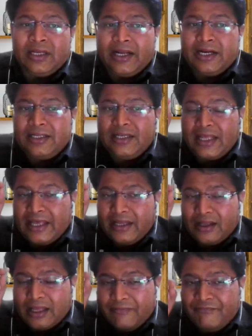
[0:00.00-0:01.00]
and in
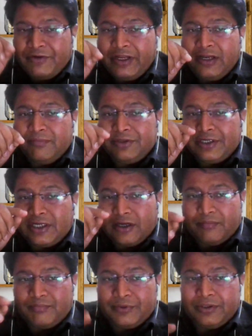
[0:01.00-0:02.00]
every limited
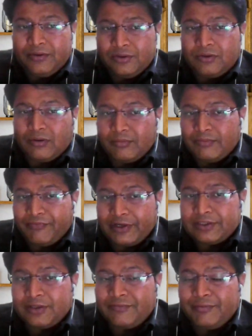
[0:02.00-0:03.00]
company you know
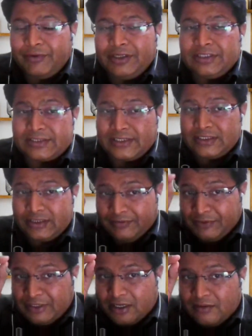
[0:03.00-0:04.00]
further we will discuss if
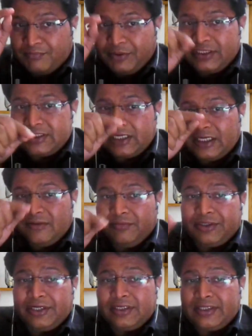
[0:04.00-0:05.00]
the company is the
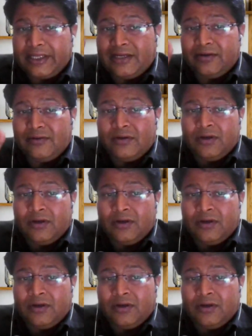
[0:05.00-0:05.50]
limited then